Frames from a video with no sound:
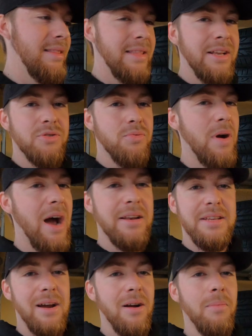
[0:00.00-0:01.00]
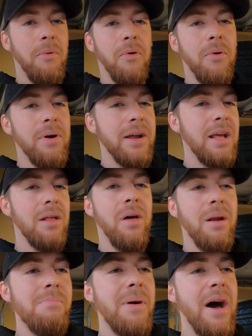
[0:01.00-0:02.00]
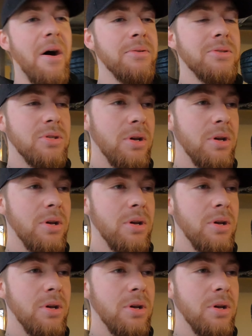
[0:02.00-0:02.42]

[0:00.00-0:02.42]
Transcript: they just ride terrible, and I get a lot of bounce.